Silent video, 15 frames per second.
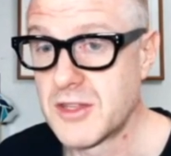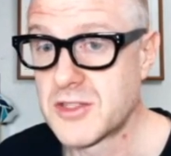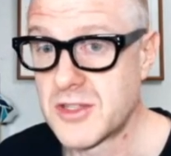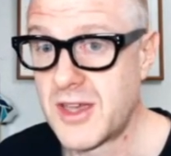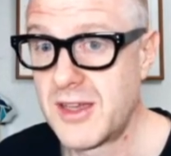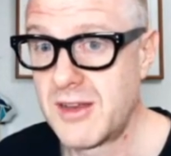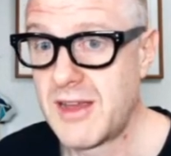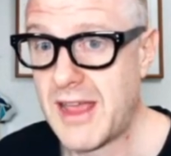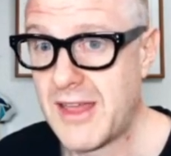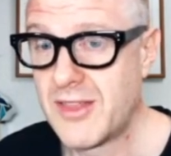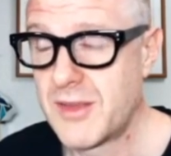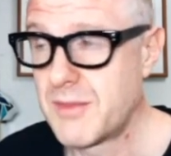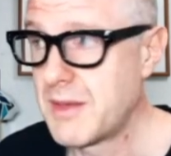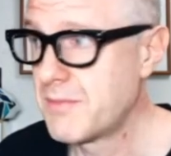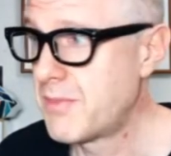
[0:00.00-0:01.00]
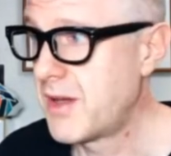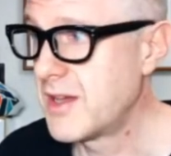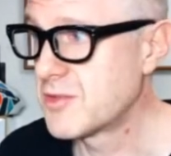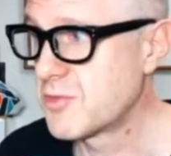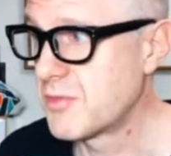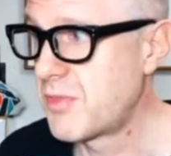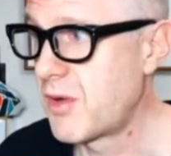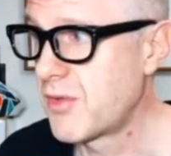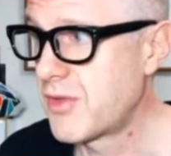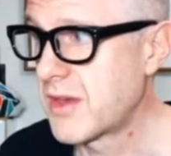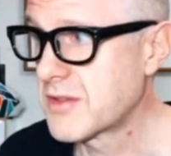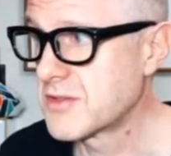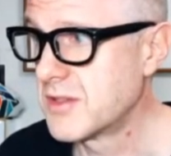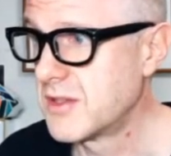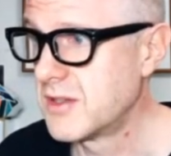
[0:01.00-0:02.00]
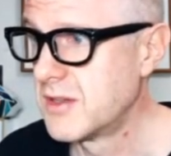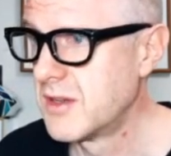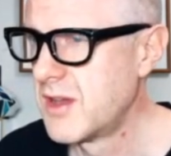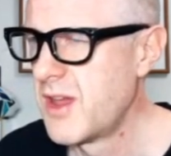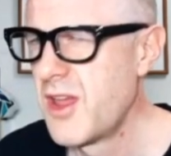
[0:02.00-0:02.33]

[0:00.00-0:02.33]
The cider and the meat pies were both excellent.